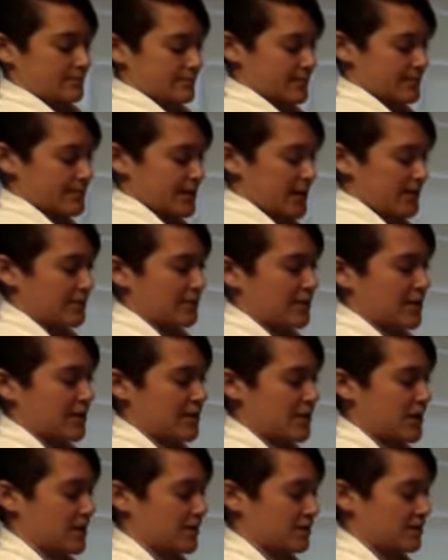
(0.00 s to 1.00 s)
soft
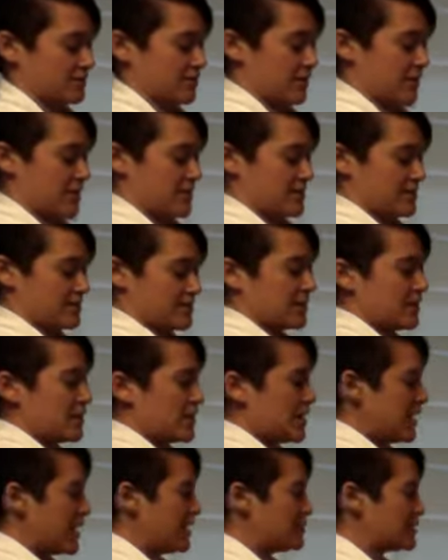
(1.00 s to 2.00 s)
finish hairspray,
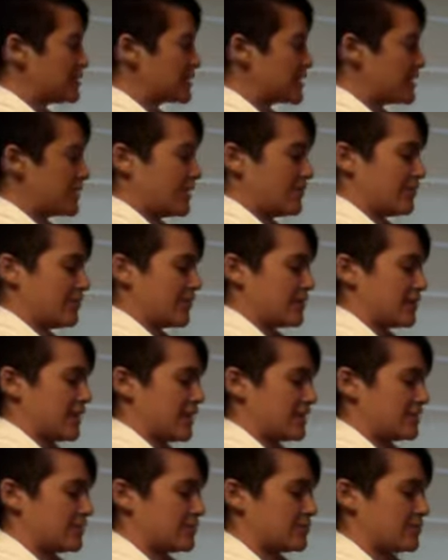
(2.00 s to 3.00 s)
and I'm just going to give her a
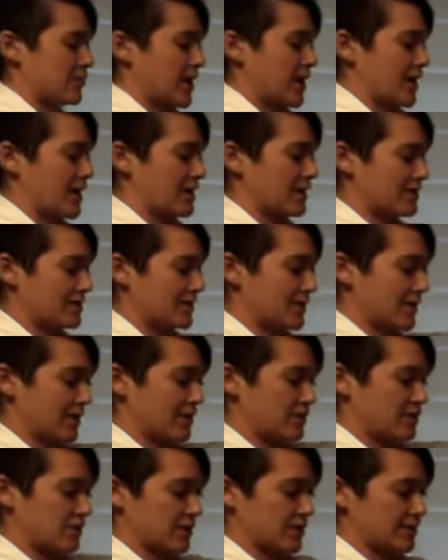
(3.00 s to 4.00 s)
nice spray, and
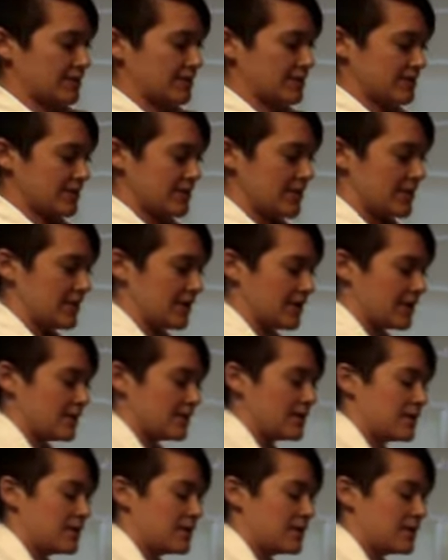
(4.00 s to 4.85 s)
you can see